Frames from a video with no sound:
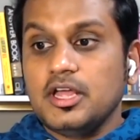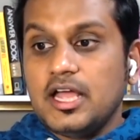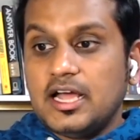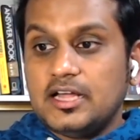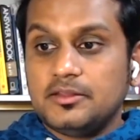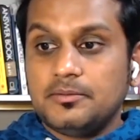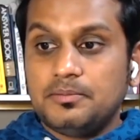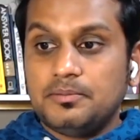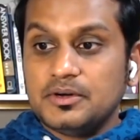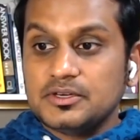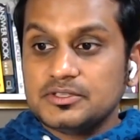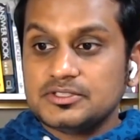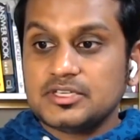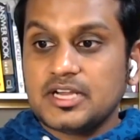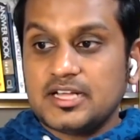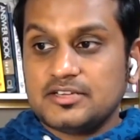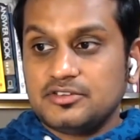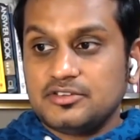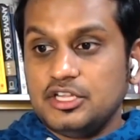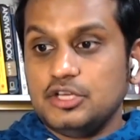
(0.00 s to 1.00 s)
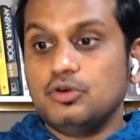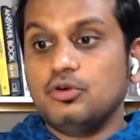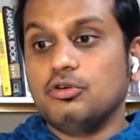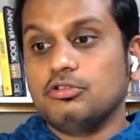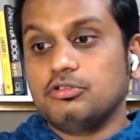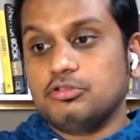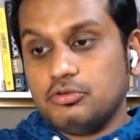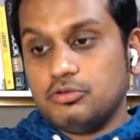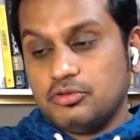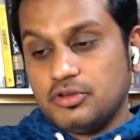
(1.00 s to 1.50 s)
and the person actually
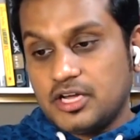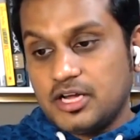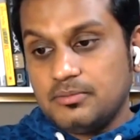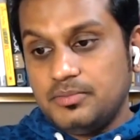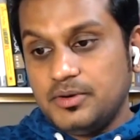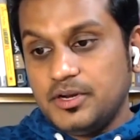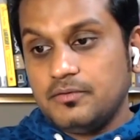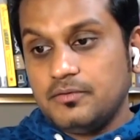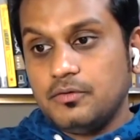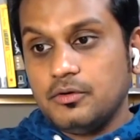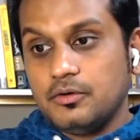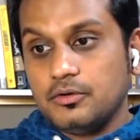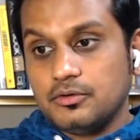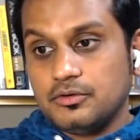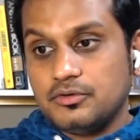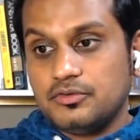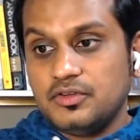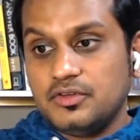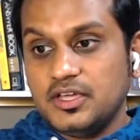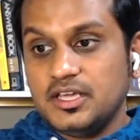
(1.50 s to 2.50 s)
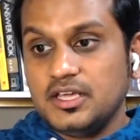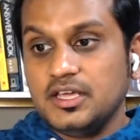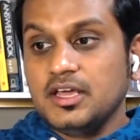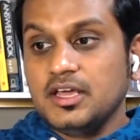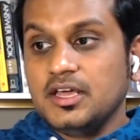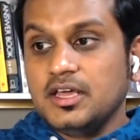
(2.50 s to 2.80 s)
goes through the complete flow to see